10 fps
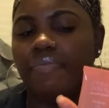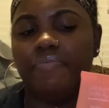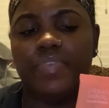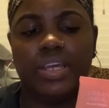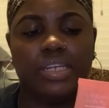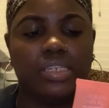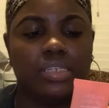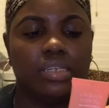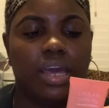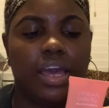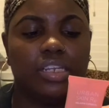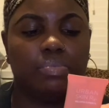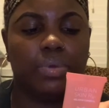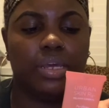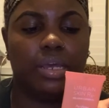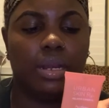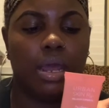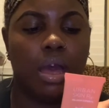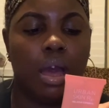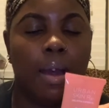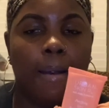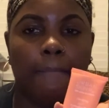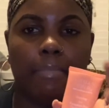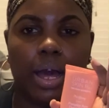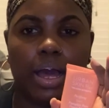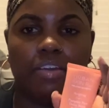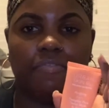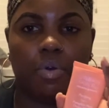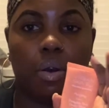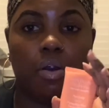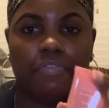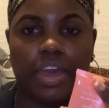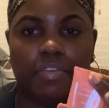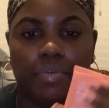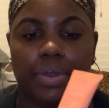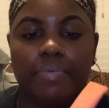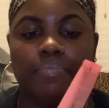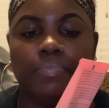This has been my fall favorite.